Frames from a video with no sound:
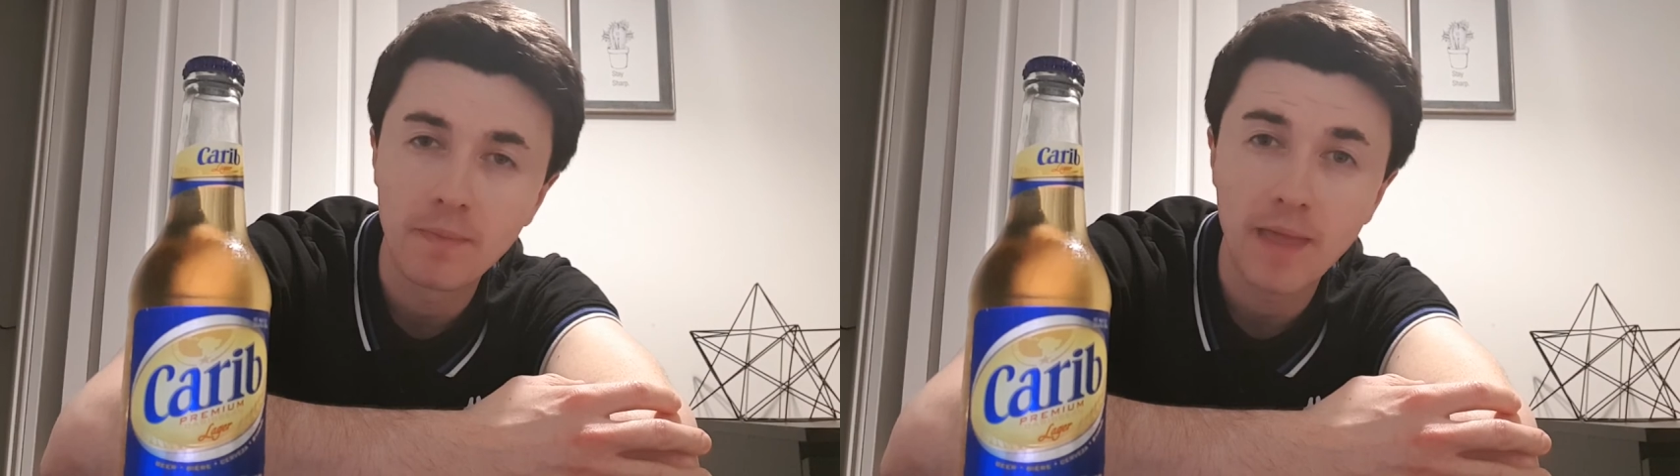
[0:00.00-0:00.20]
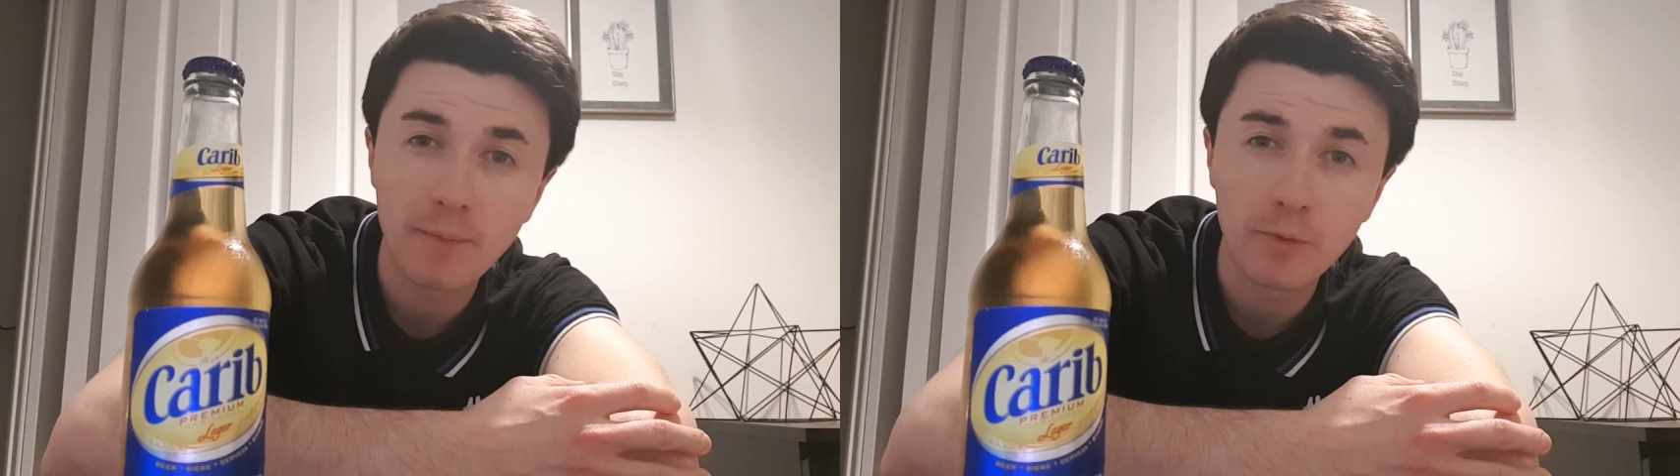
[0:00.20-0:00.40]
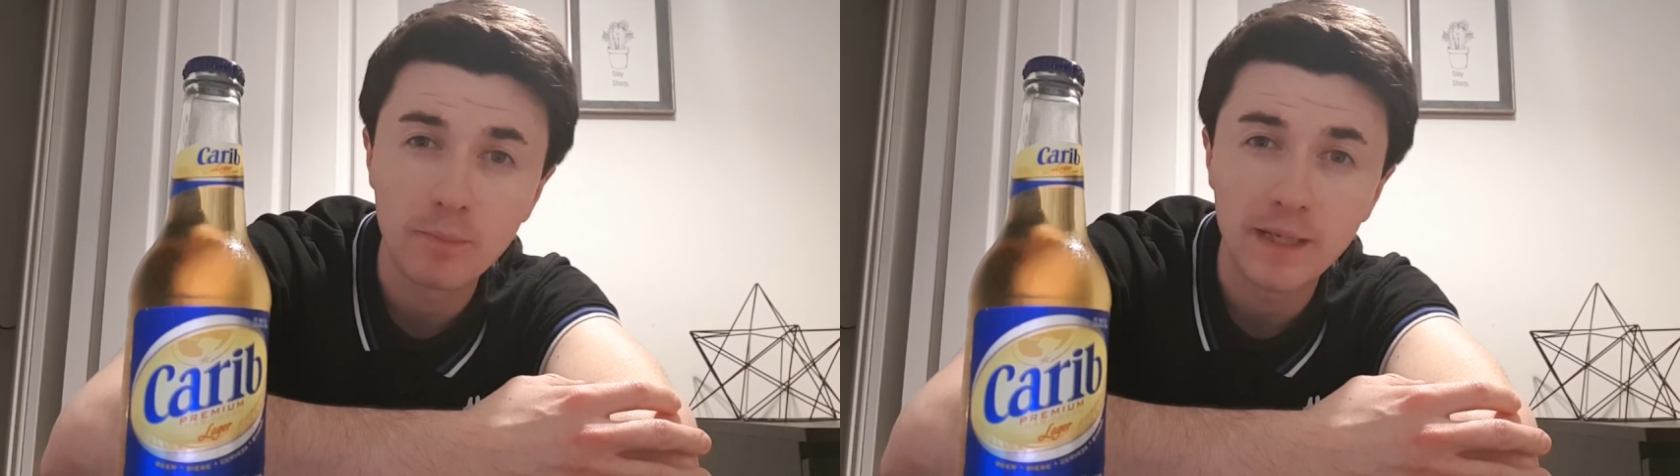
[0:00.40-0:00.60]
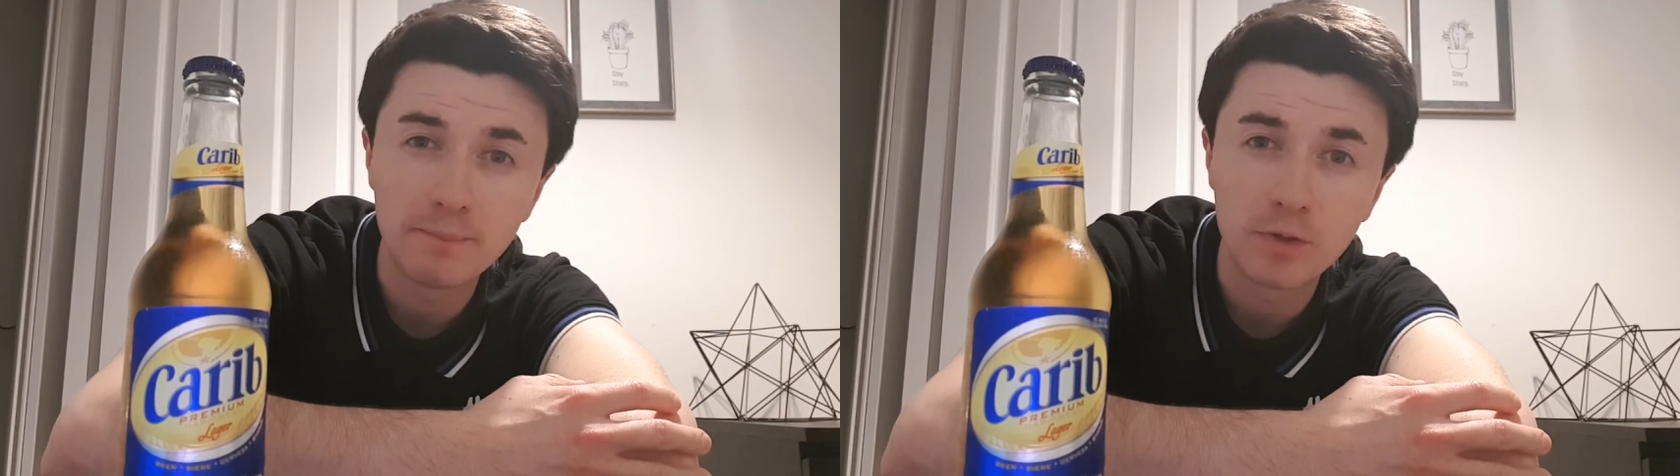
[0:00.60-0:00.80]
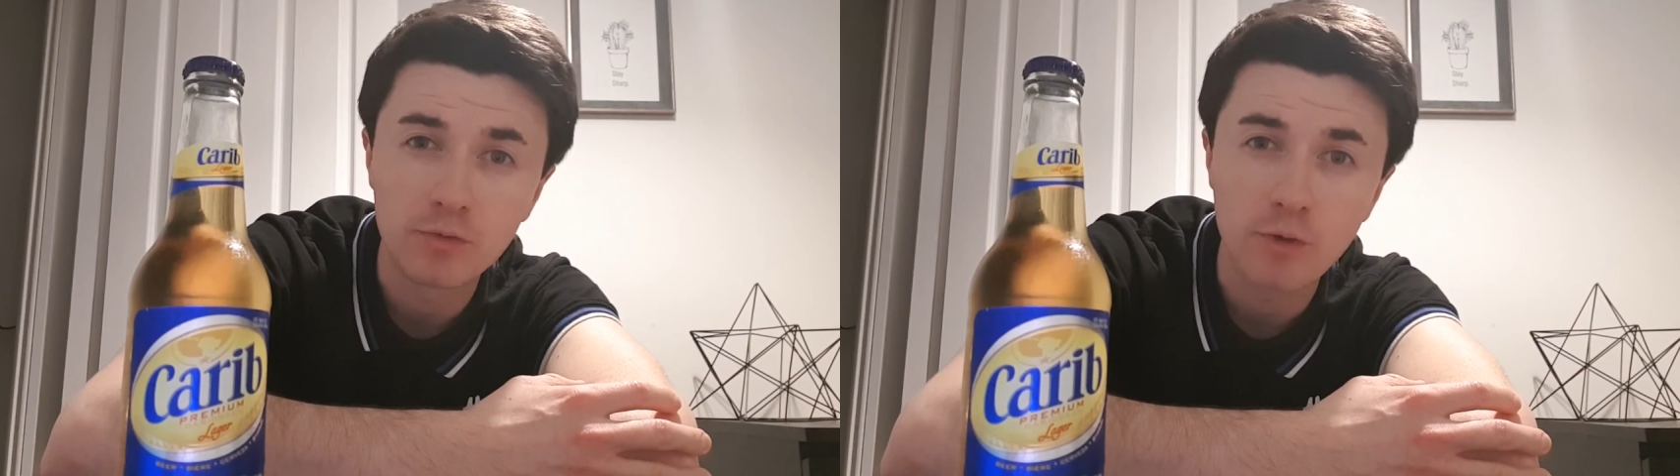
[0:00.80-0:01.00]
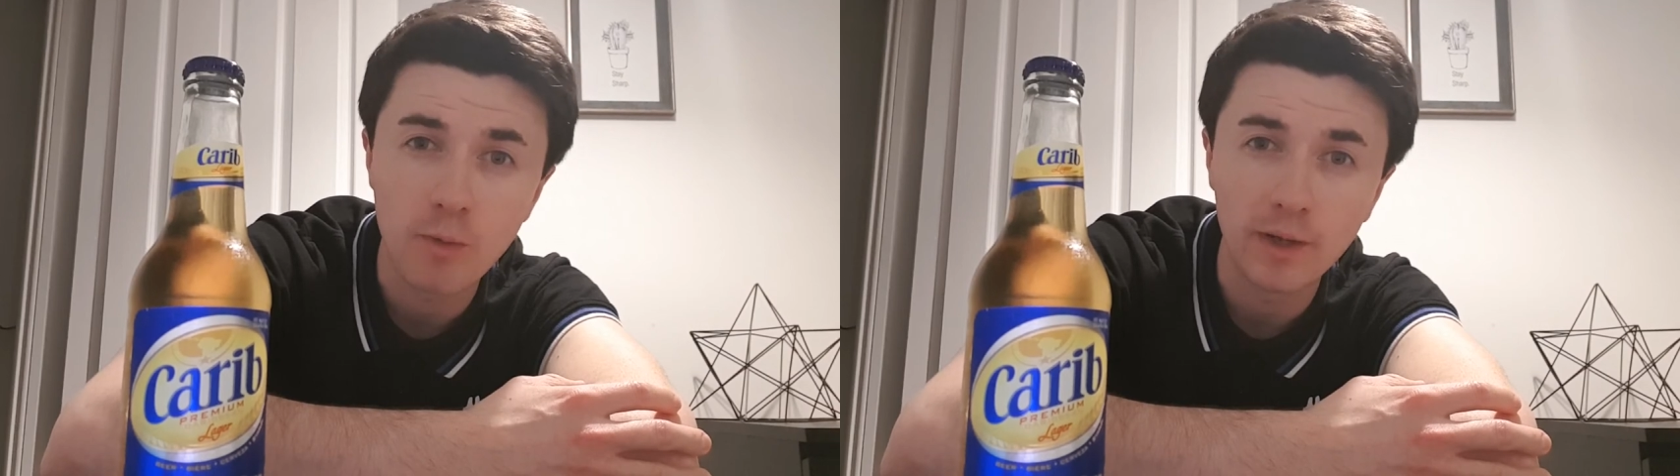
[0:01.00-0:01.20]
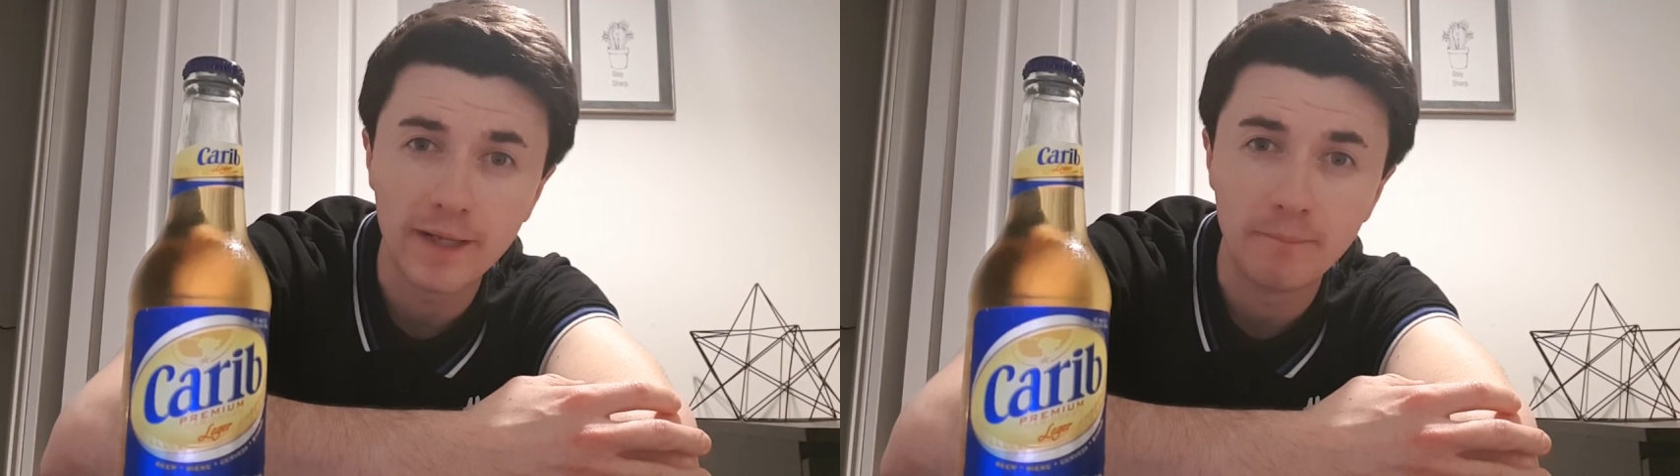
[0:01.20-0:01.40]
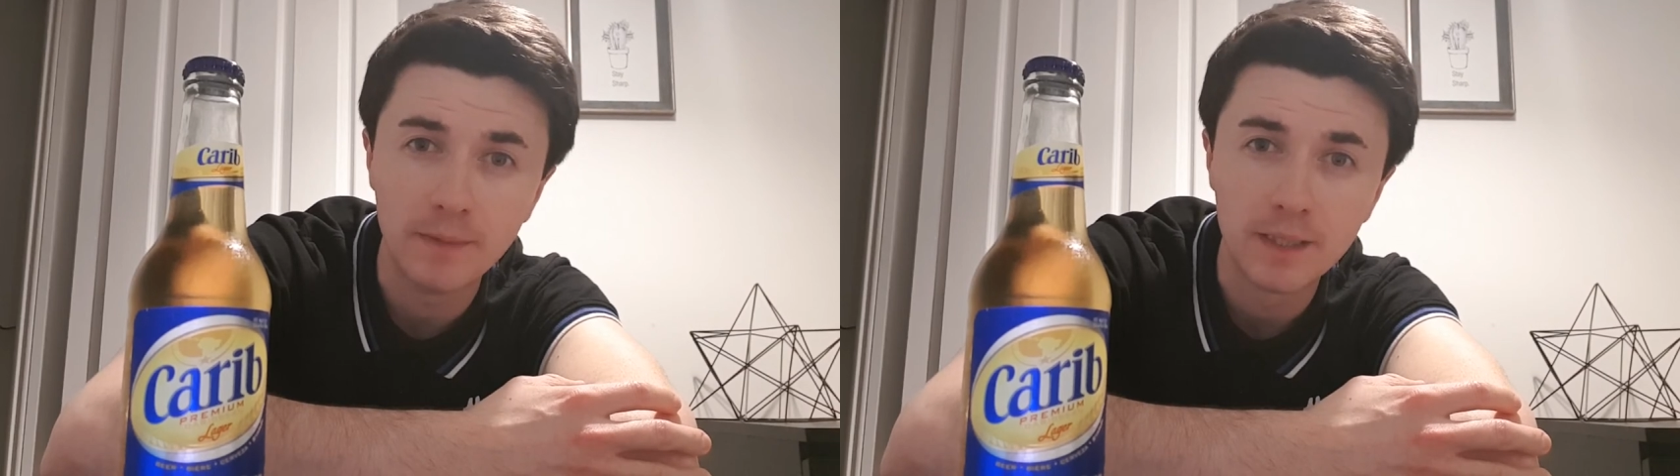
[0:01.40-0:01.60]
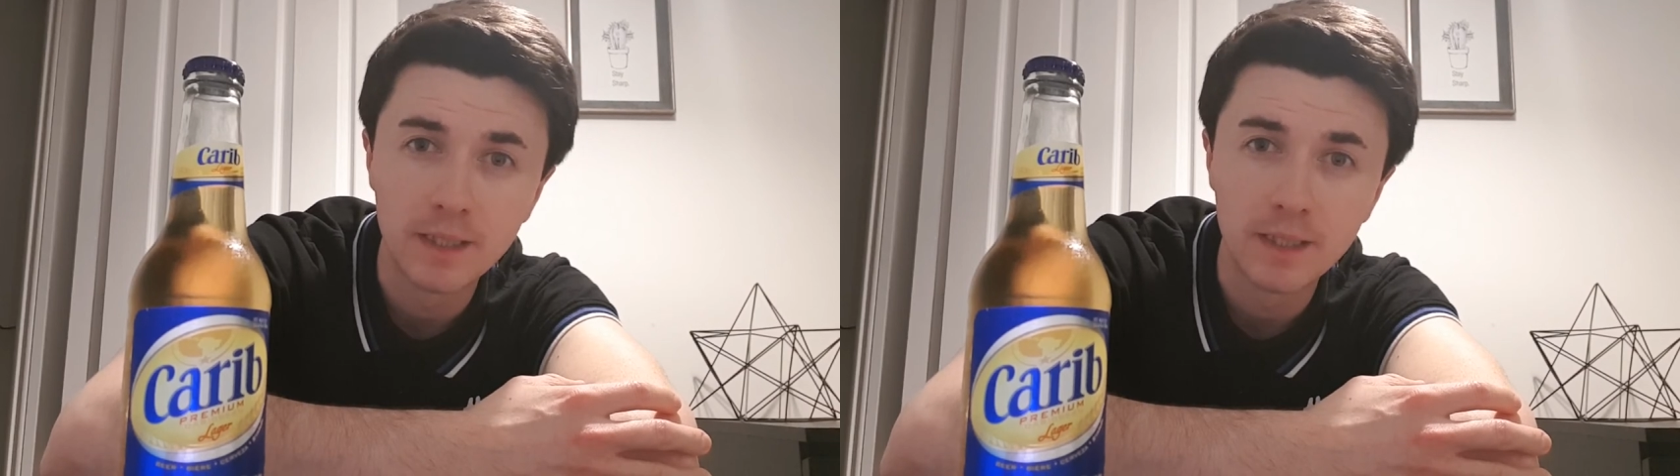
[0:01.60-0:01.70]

That would be petroleum,